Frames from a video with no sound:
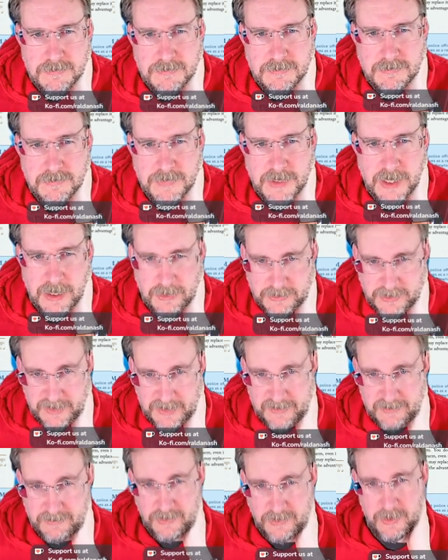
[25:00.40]
No, it
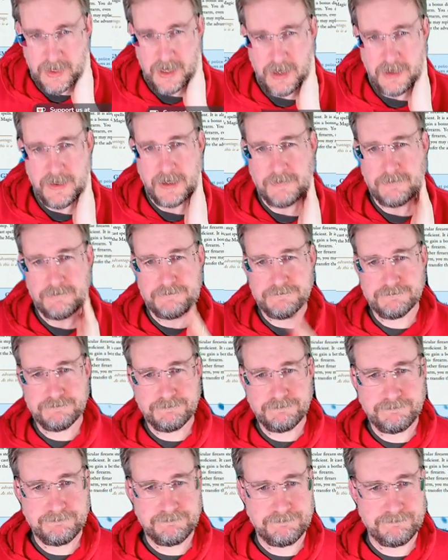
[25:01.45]
doesn't do anything.
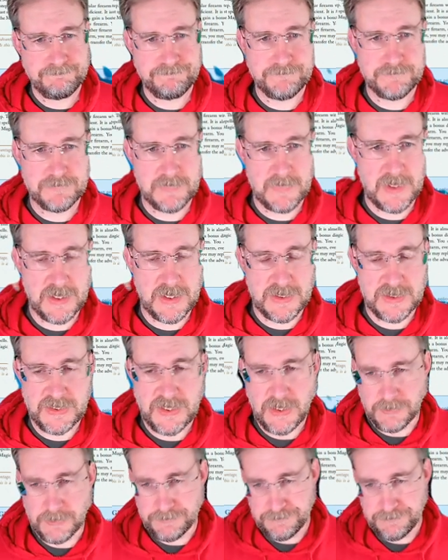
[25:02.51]
So,